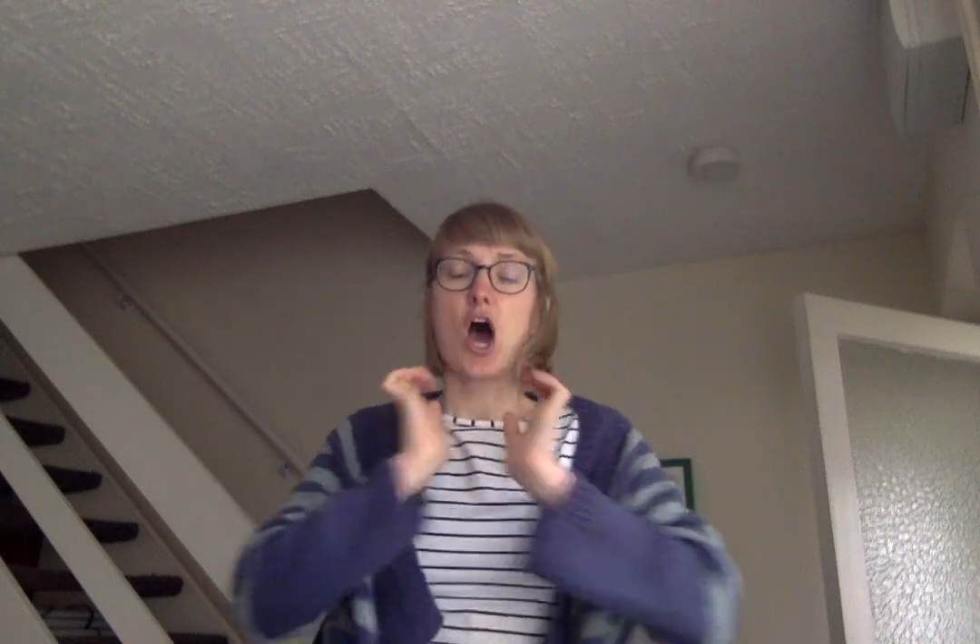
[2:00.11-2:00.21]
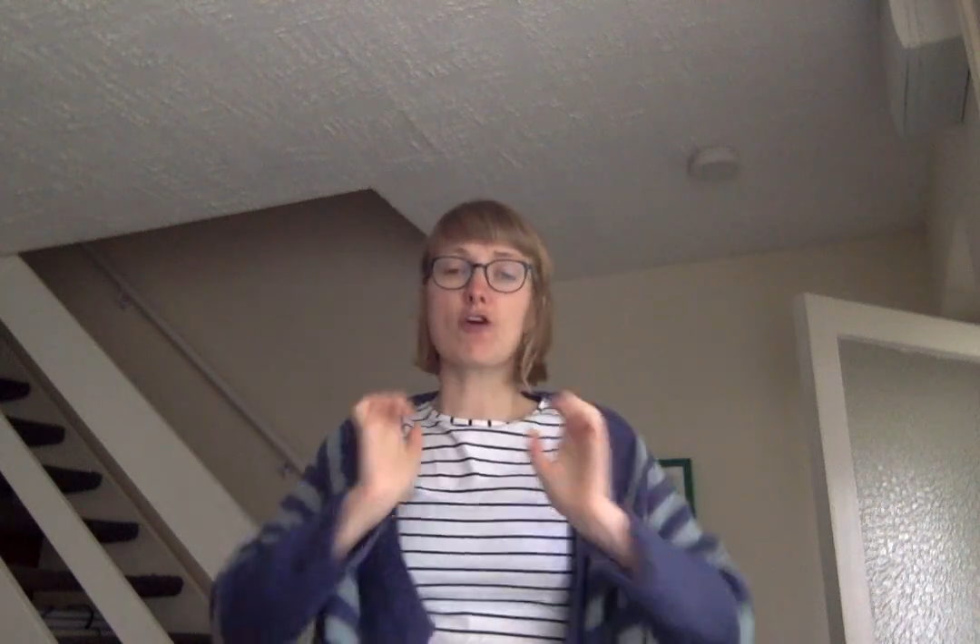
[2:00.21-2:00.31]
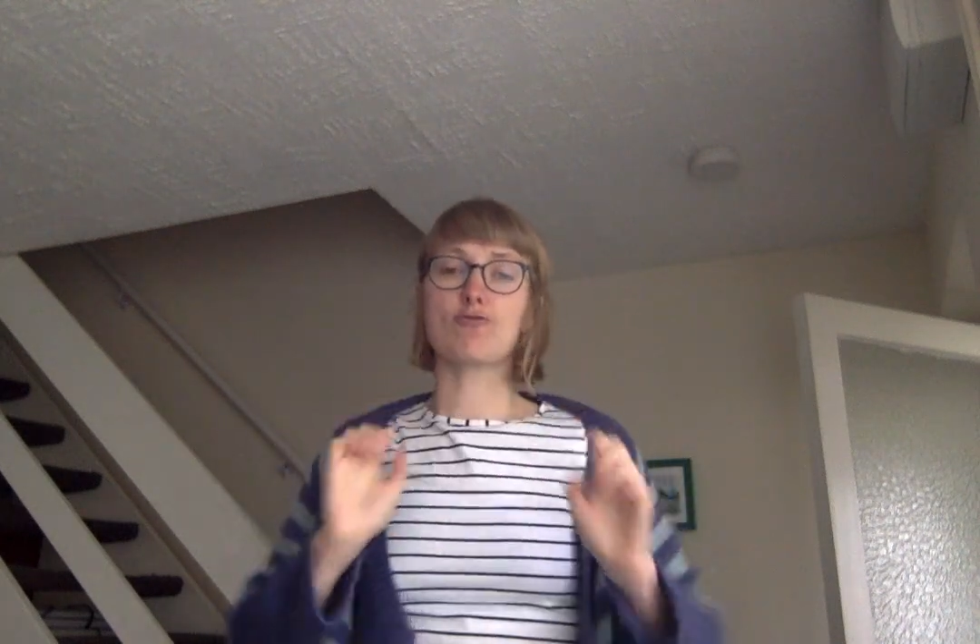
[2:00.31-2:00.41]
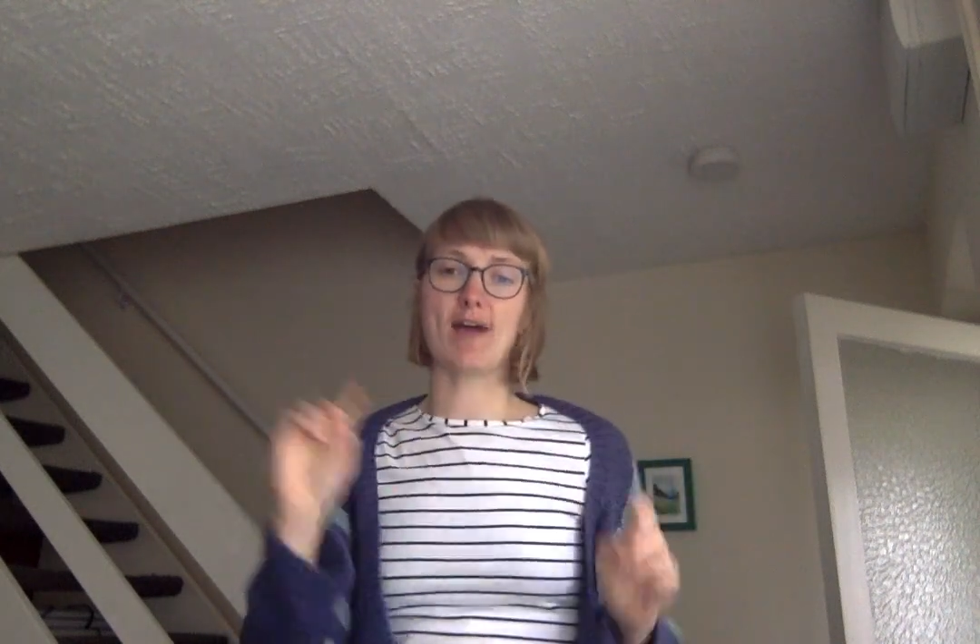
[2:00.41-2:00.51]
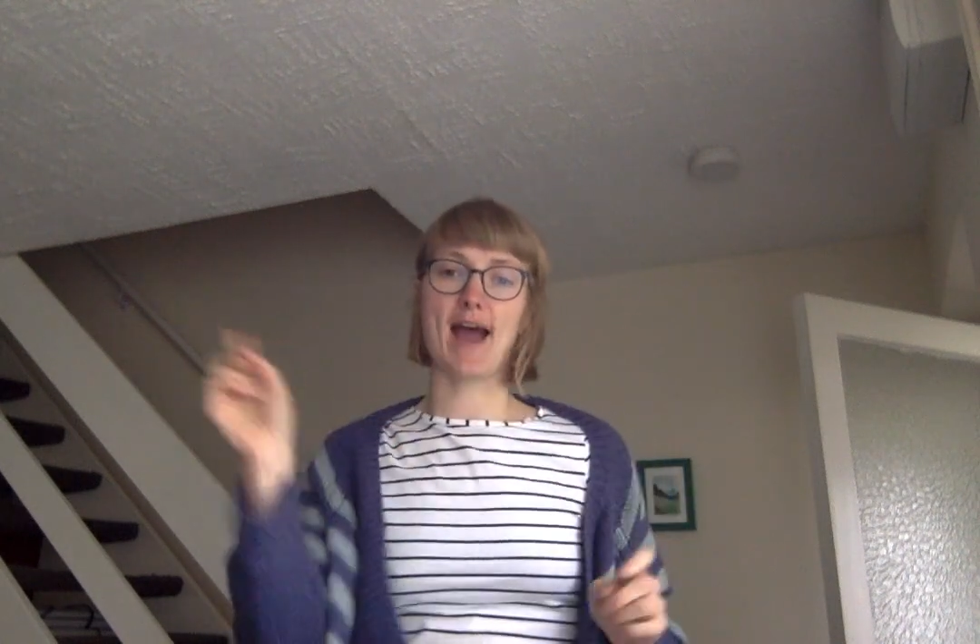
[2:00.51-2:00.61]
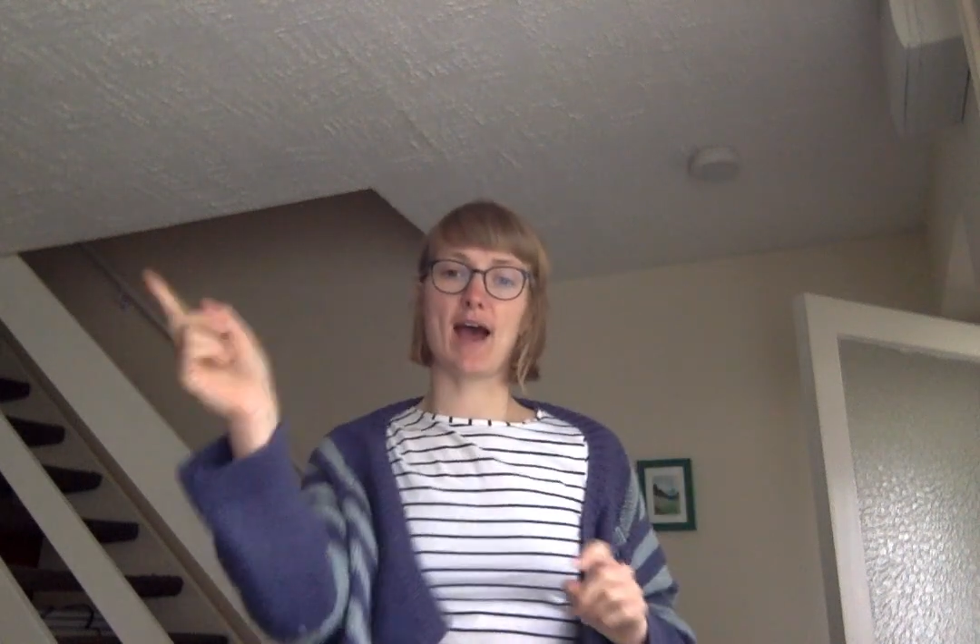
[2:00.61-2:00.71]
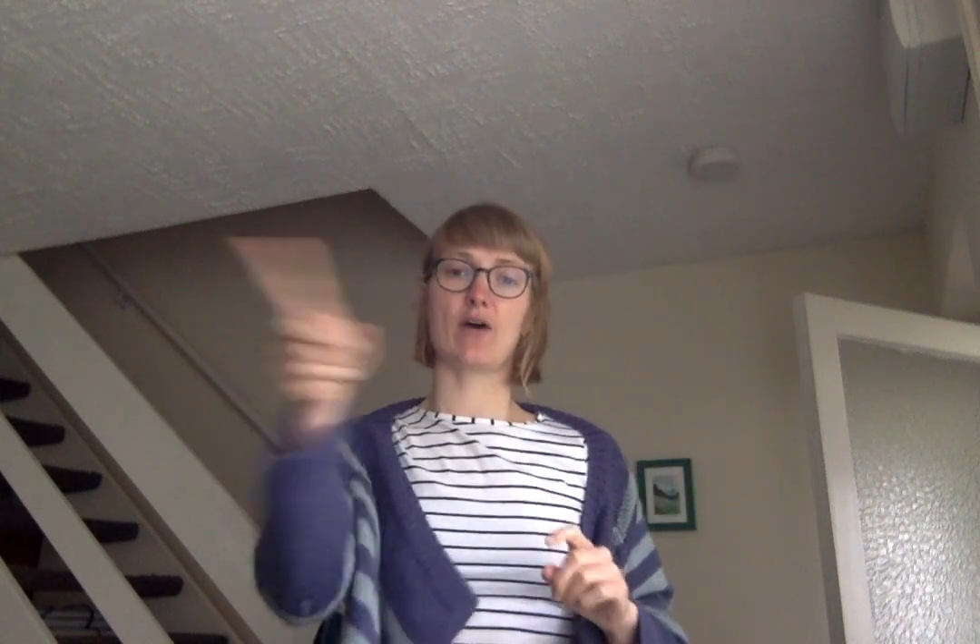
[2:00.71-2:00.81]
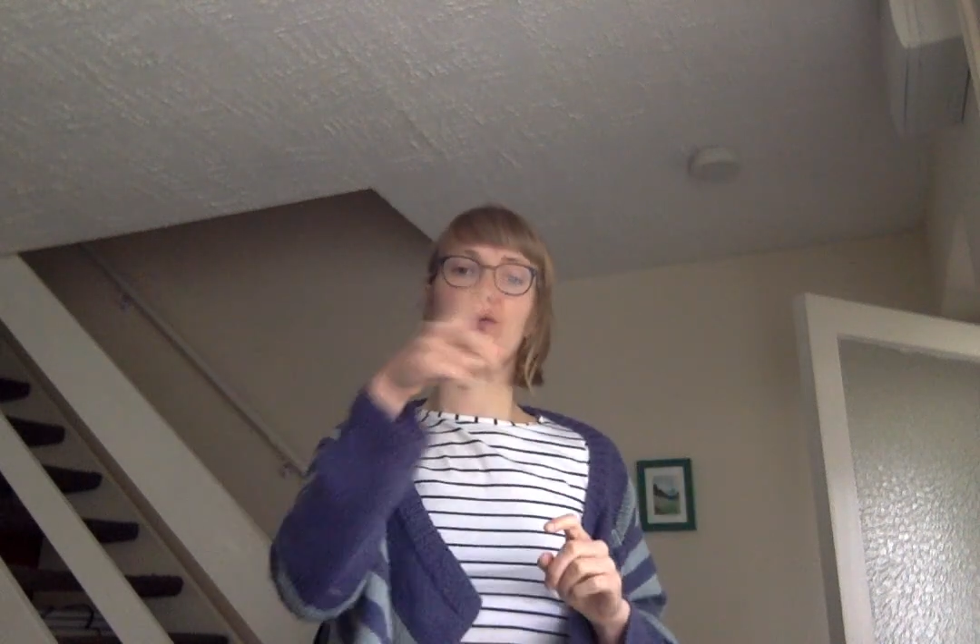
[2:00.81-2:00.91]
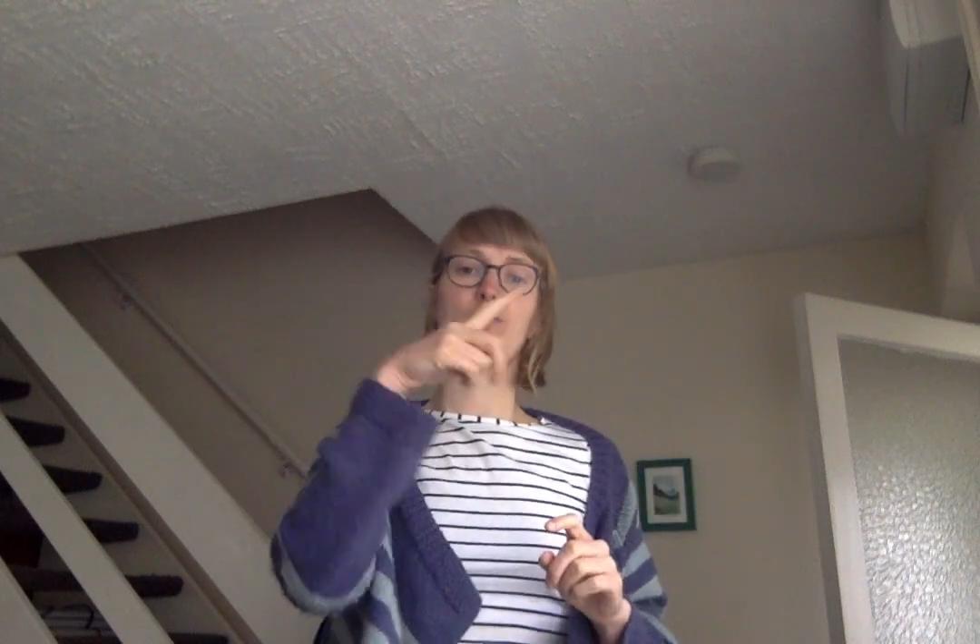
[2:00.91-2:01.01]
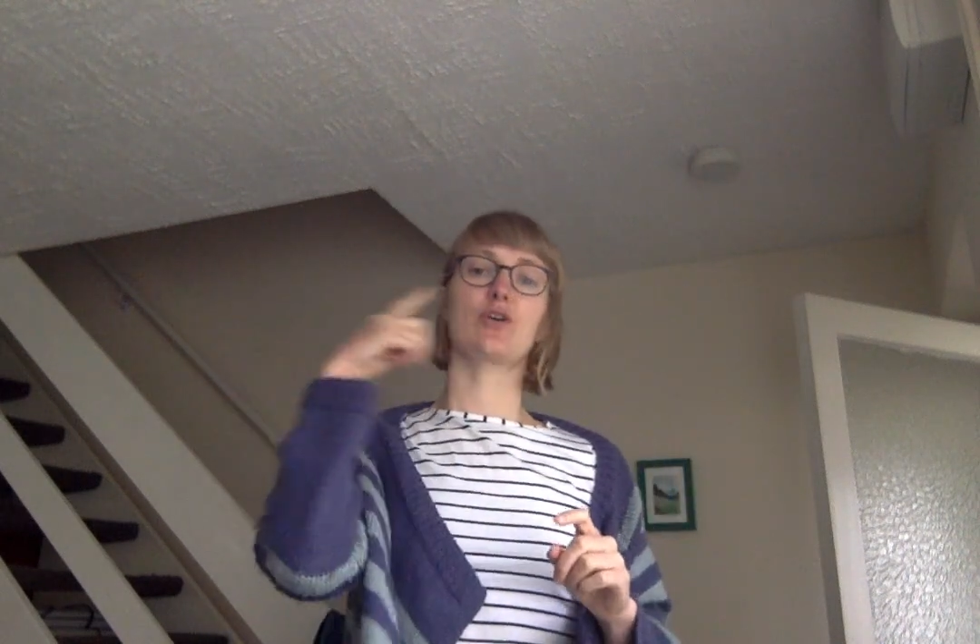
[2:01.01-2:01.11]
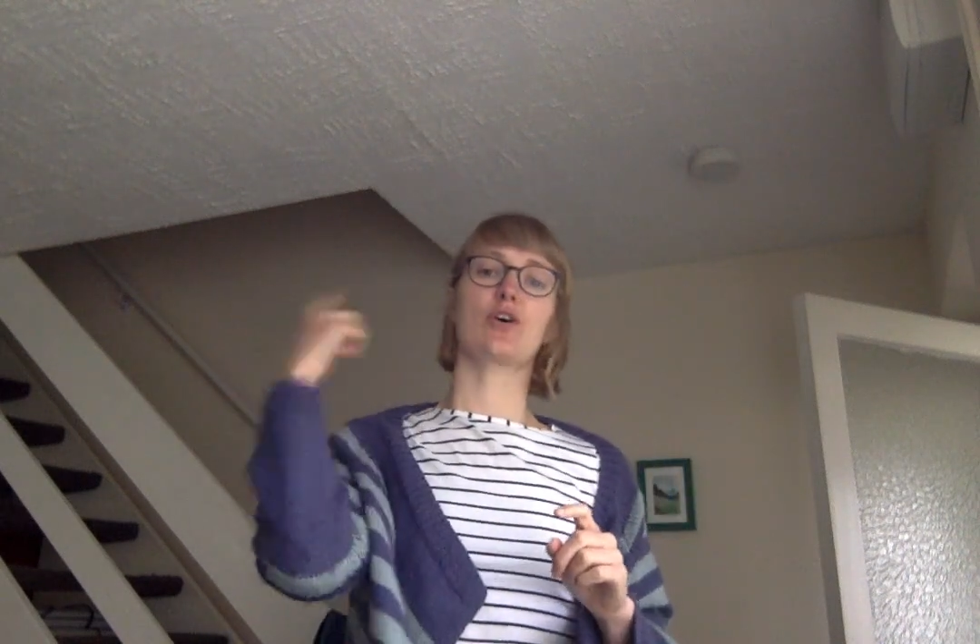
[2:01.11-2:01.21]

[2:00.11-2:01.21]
around